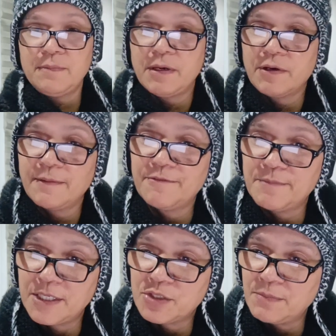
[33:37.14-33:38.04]
email
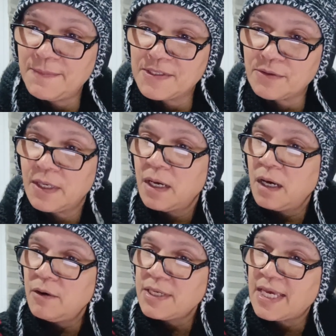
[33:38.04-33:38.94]
confirmation. Maybe it's,
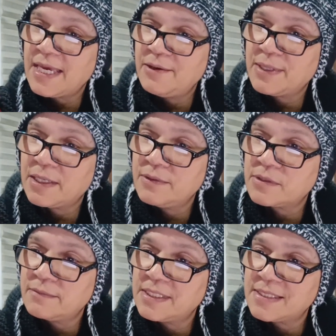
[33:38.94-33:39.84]
oh yeah, here we go.
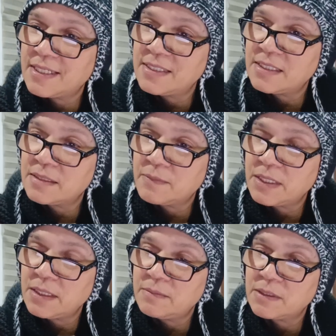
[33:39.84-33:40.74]
It's already sent it to
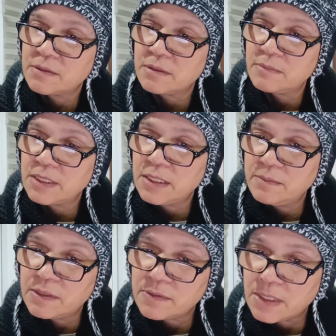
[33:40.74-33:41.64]
my email. So my
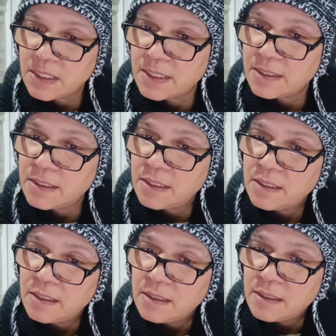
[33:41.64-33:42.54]
email's here.
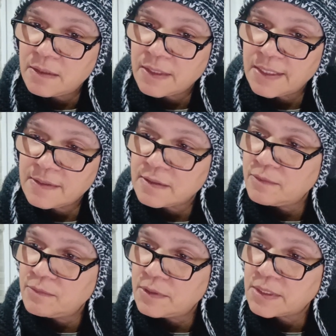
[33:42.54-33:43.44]
Okay, so
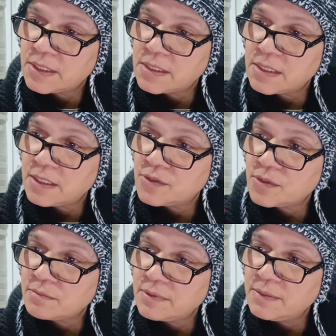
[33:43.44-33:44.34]
what is
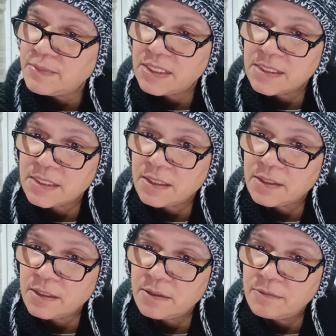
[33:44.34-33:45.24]
this? 3 minutes
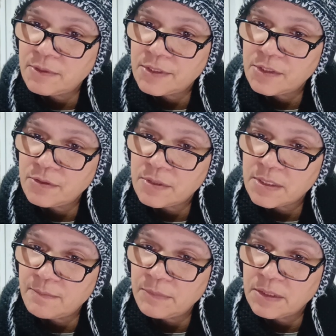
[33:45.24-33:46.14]
ago. What did you
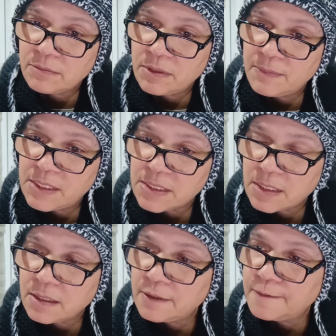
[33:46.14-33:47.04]
send me 3 minutes
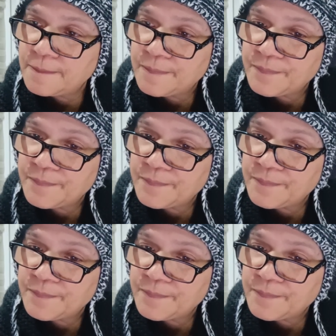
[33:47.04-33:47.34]
ago?